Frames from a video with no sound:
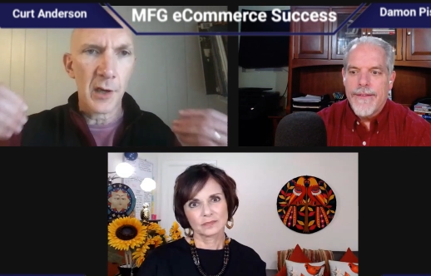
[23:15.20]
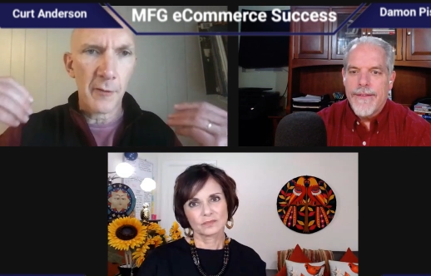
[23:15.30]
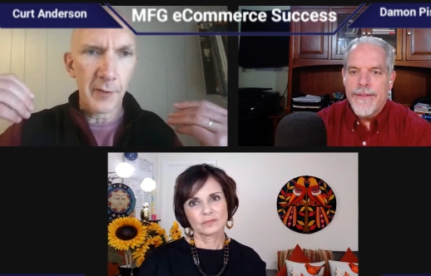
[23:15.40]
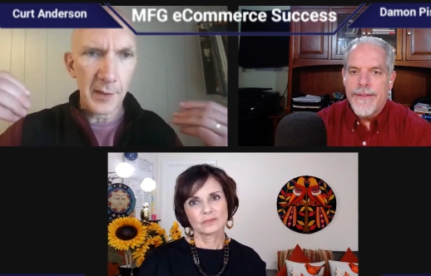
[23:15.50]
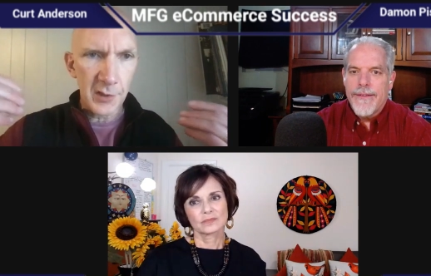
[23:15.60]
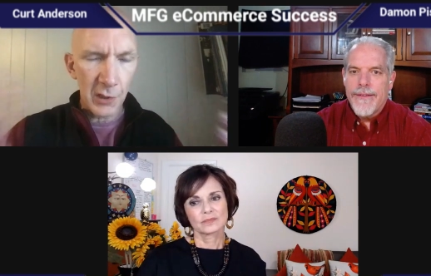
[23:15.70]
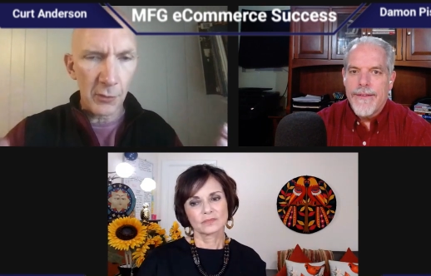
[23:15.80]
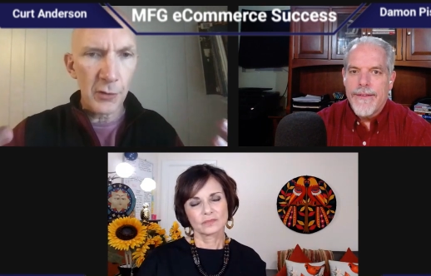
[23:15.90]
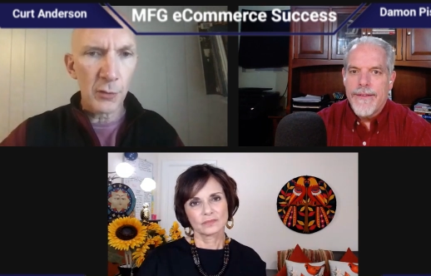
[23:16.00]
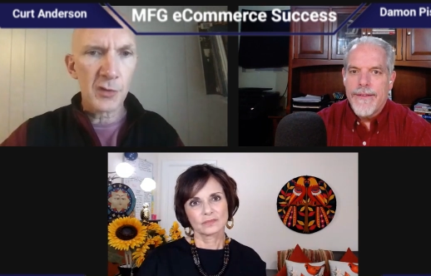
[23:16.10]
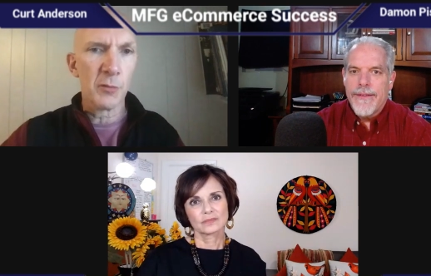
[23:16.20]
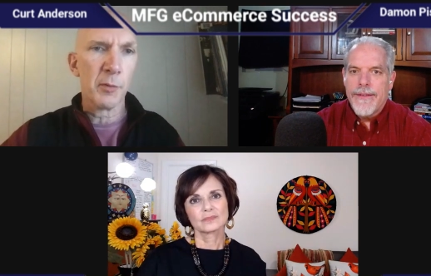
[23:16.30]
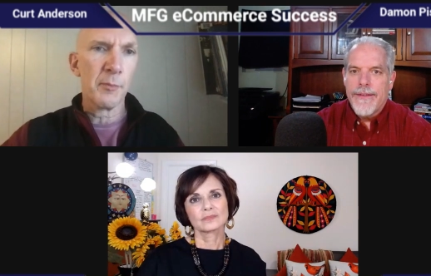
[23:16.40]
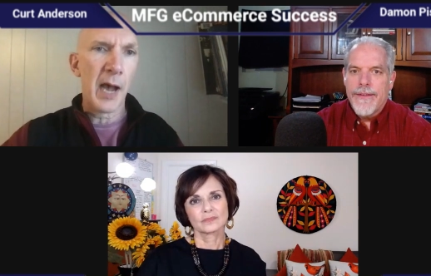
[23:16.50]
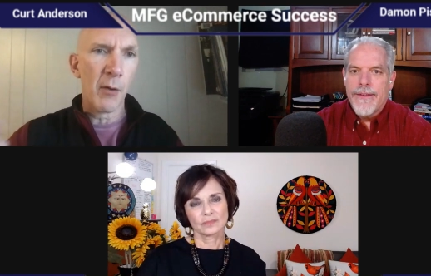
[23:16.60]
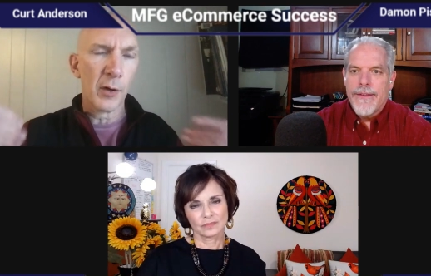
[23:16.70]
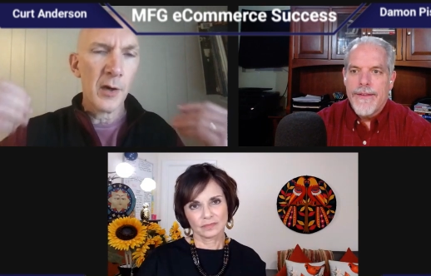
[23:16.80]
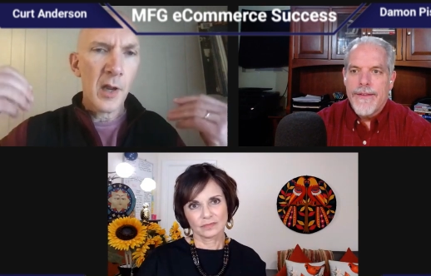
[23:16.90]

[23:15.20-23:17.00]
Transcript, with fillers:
Speaker 1: of like sharing your superpower